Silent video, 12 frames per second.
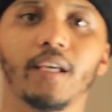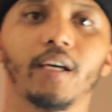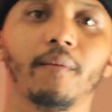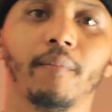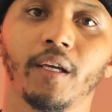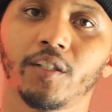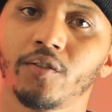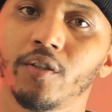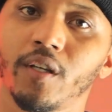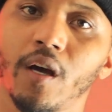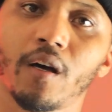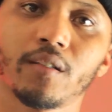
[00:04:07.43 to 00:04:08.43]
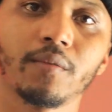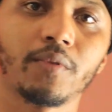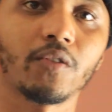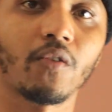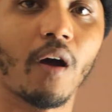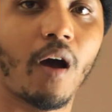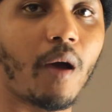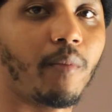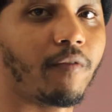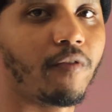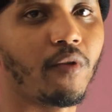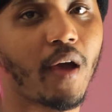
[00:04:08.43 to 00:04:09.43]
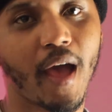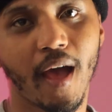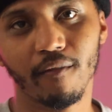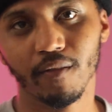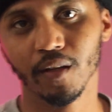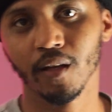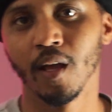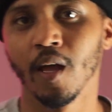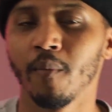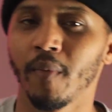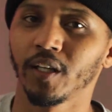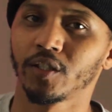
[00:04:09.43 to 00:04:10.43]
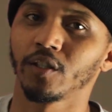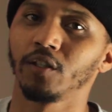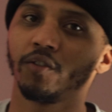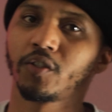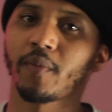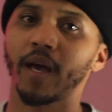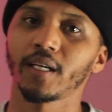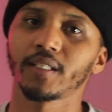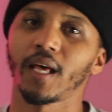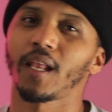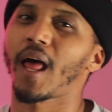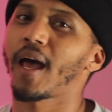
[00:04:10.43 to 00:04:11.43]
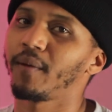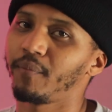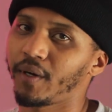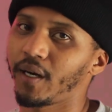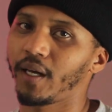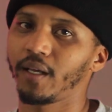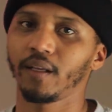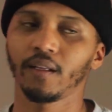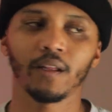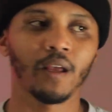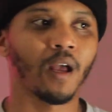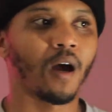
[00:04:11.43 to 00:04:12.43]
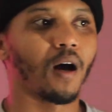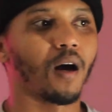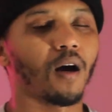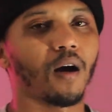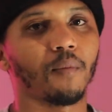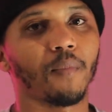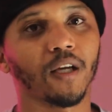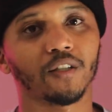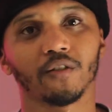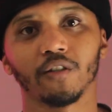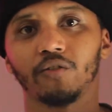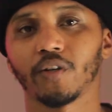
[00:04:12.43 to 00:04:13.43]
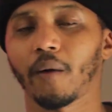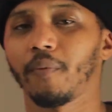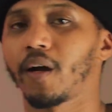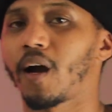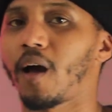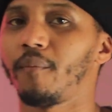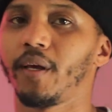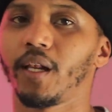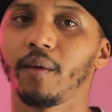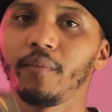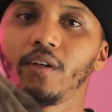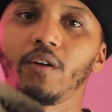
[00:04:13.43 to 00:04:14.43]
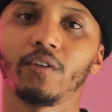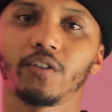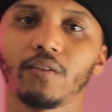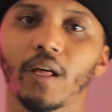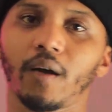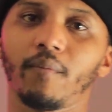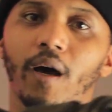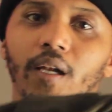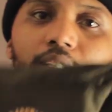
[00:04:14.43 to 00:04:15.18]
yeah, make sure y'all subscribe if you haven't. Make sure you smash that like button. Make sure you drop a comment. Let me know what you like about